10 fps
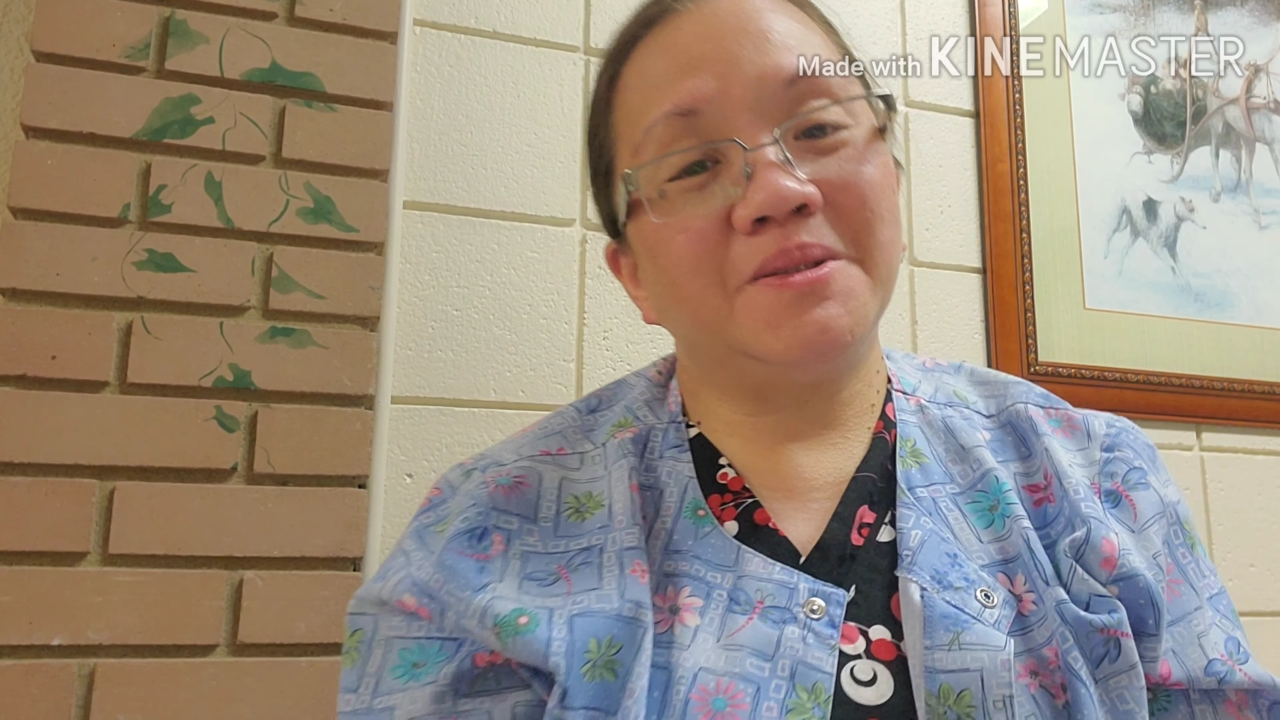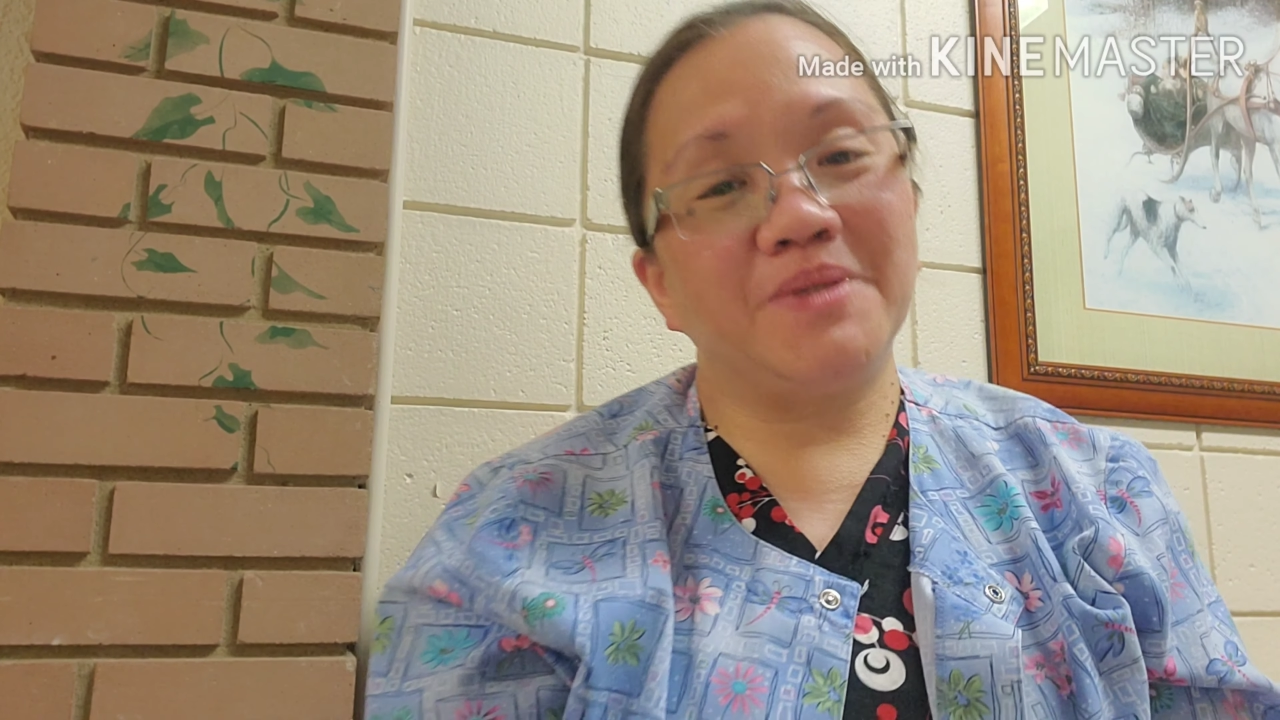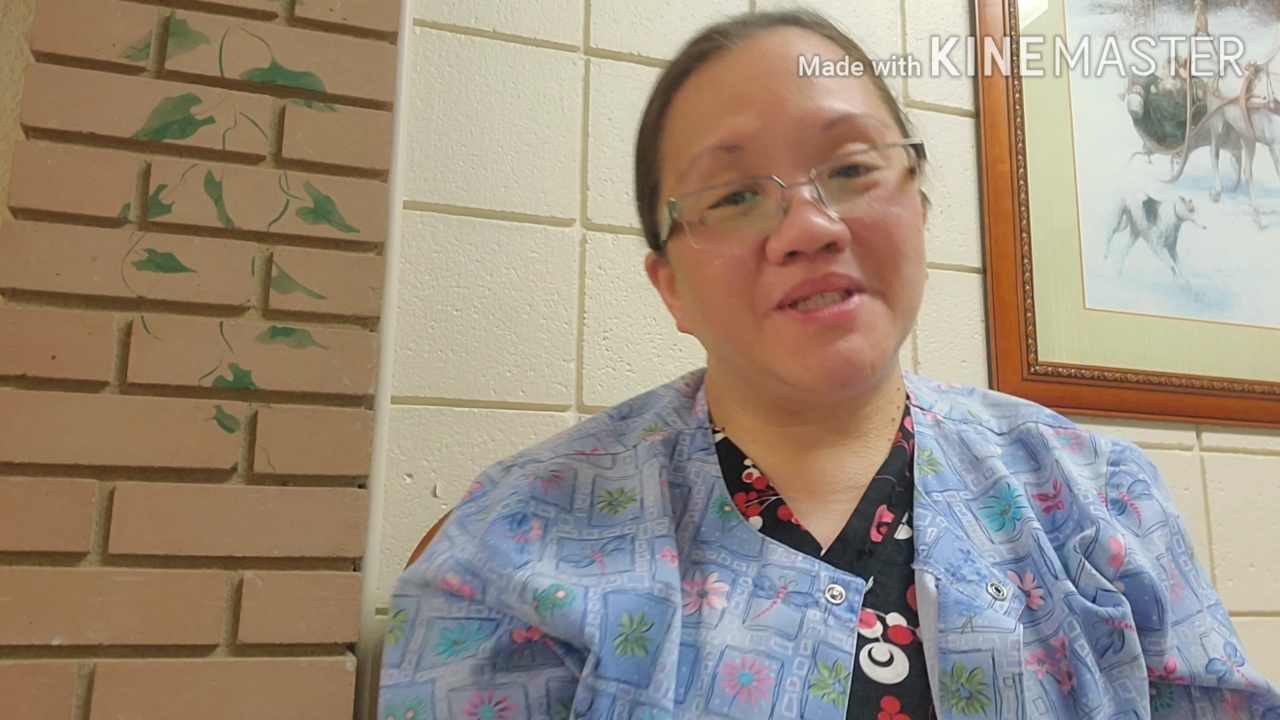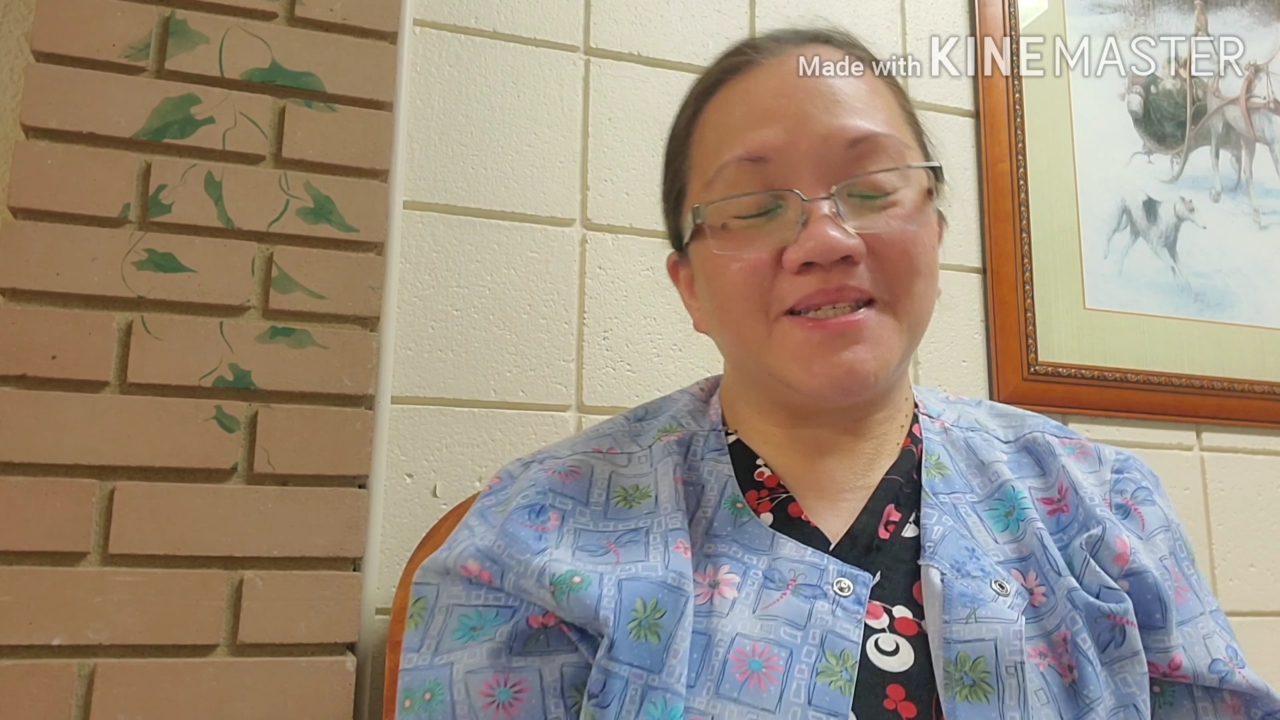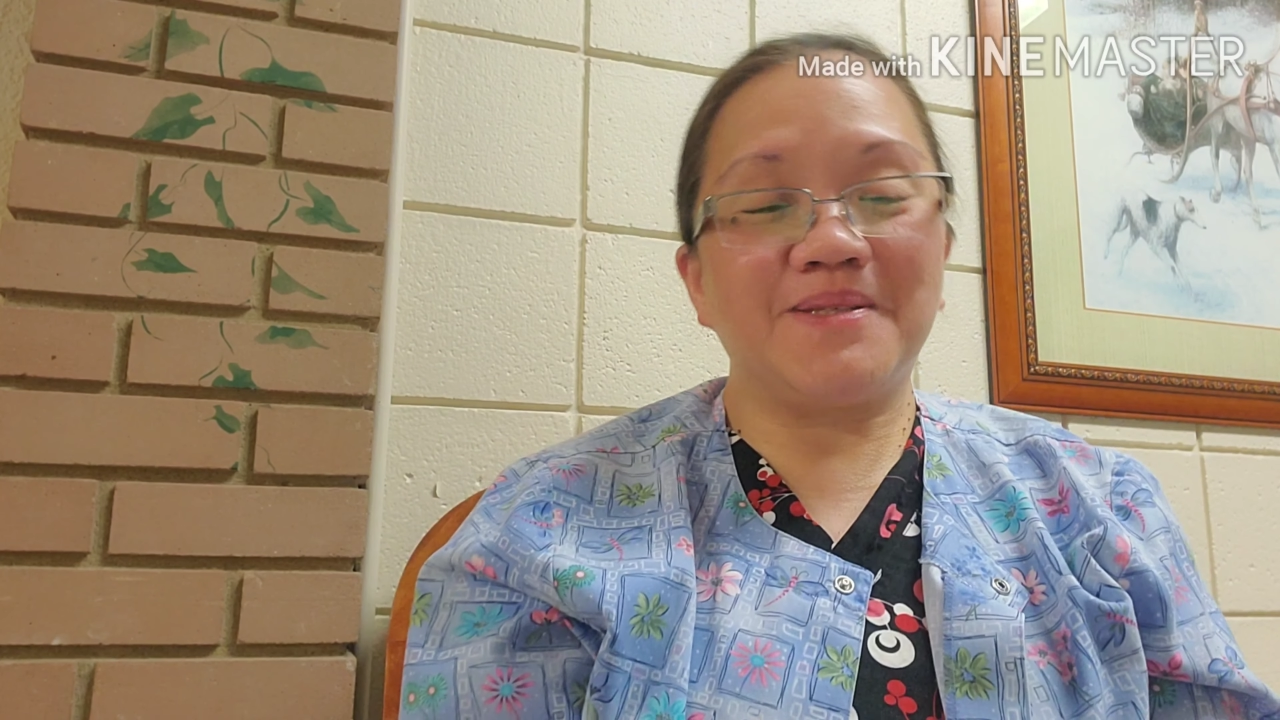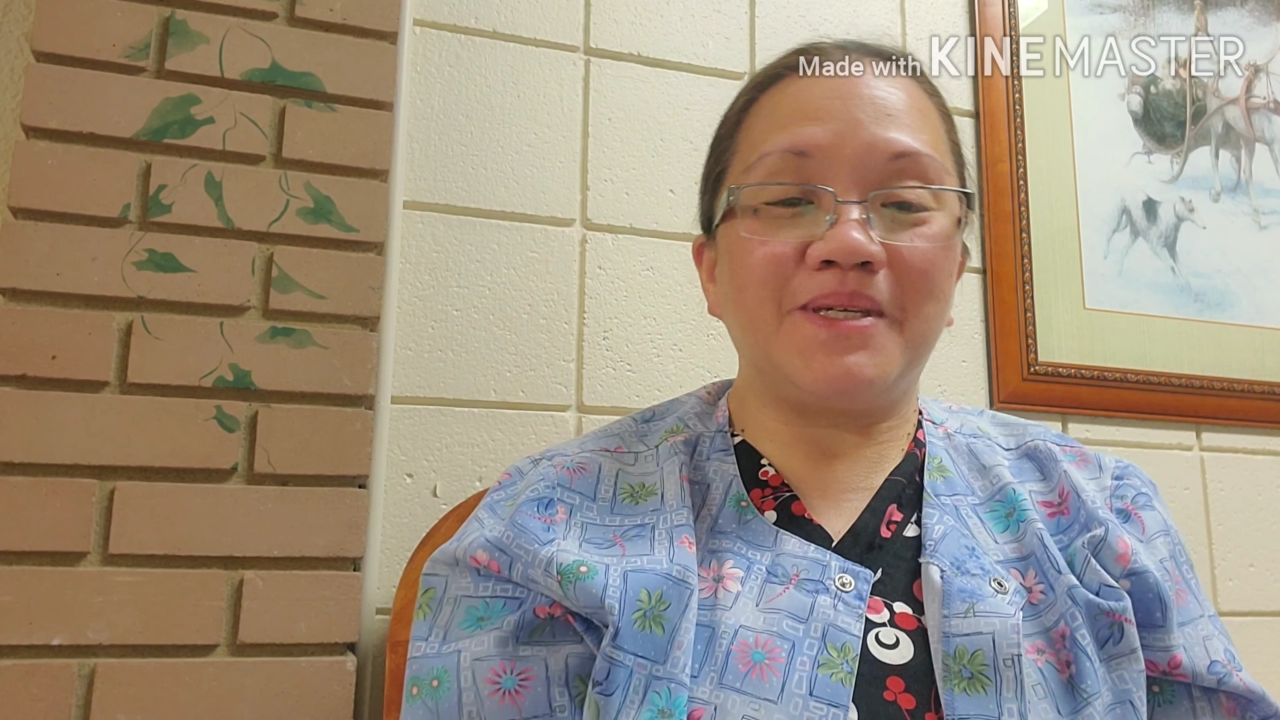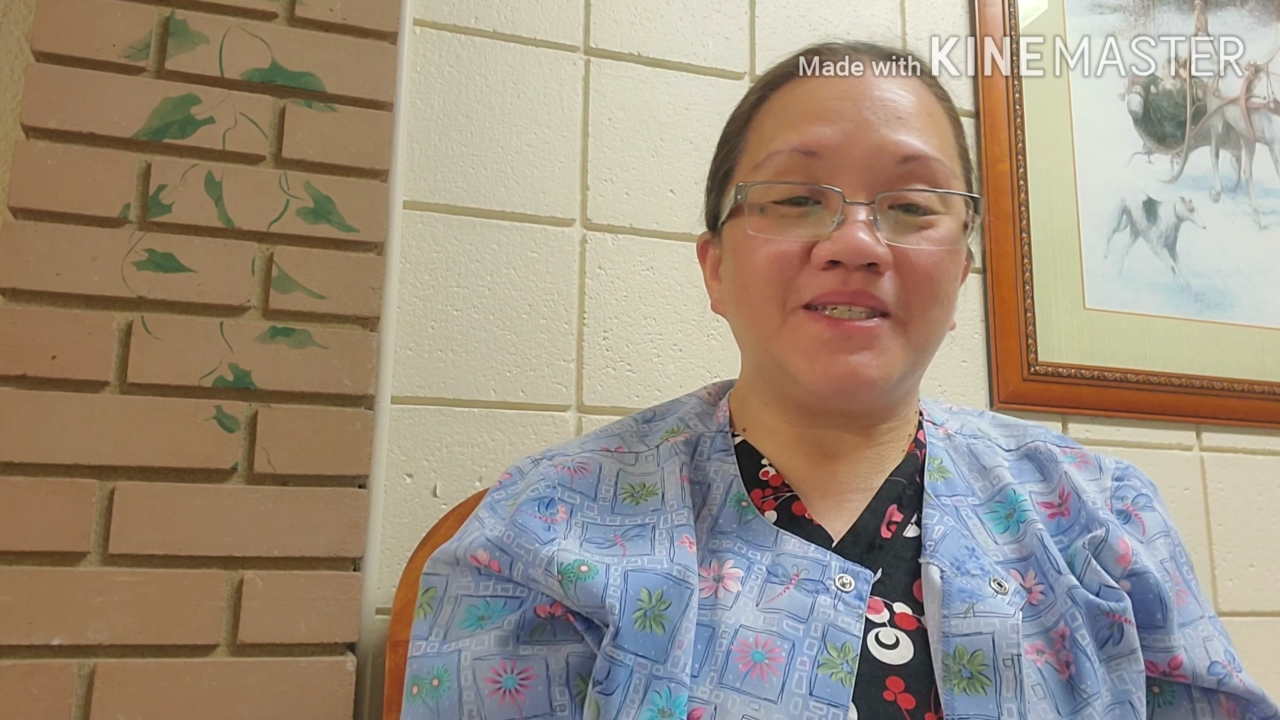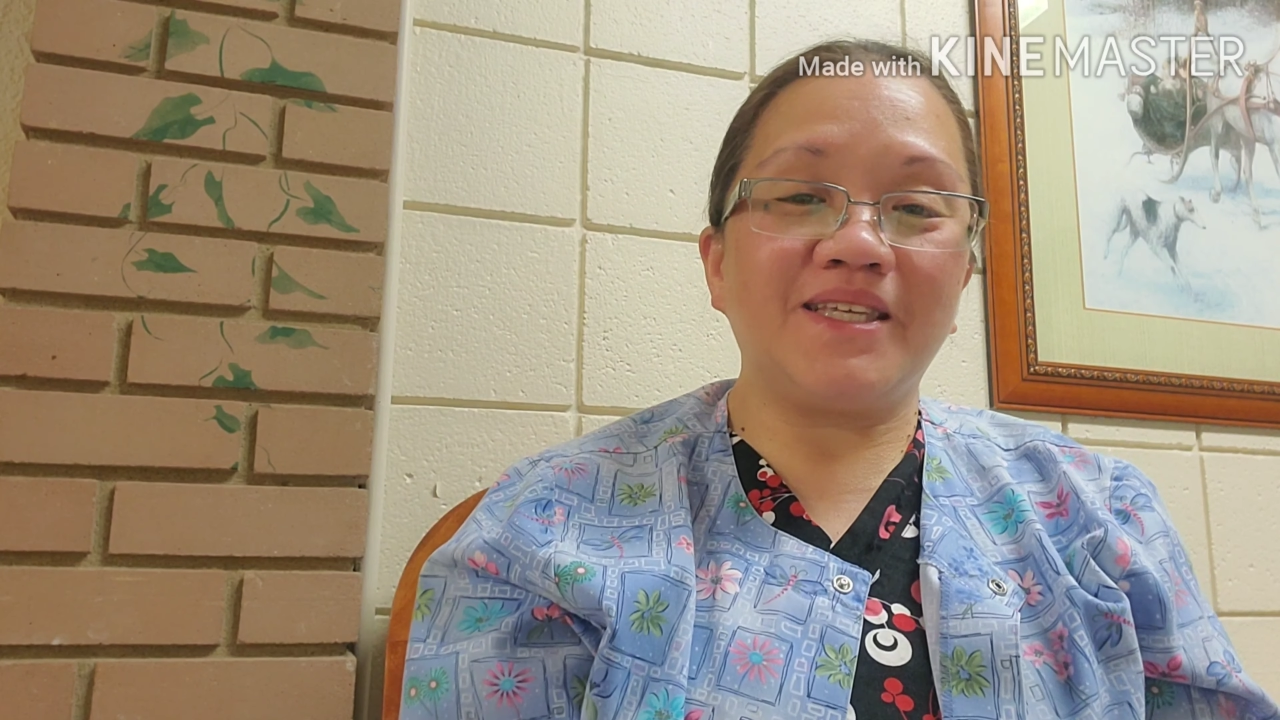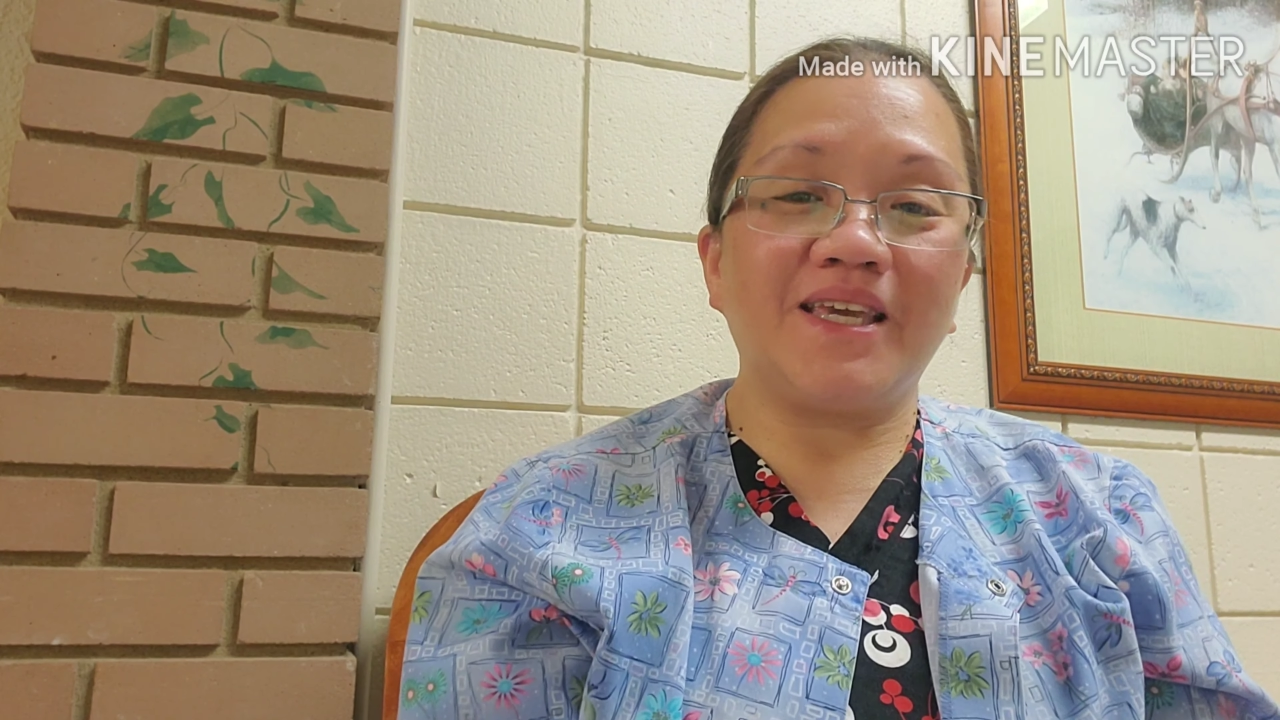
Princess Mae's